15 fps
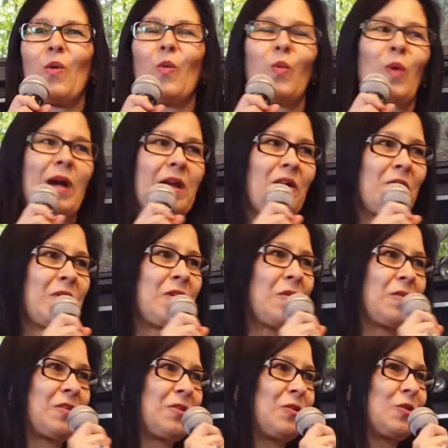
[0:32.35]
Why are we
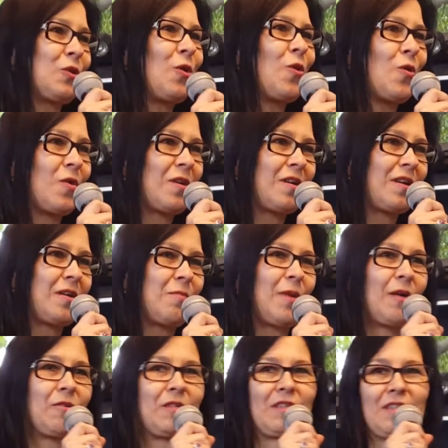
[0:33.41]
going to talk
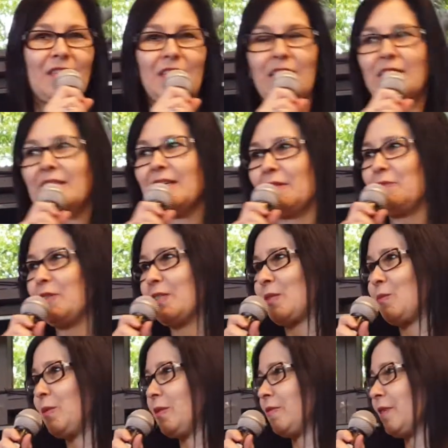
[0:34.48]
about near-death
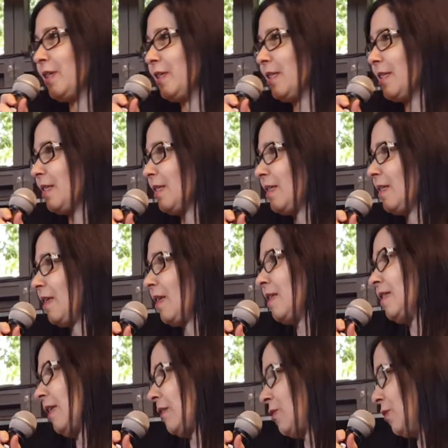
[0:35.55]
experiences
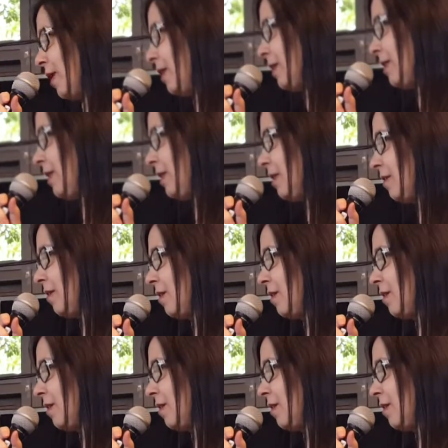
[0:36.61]
and sexuality?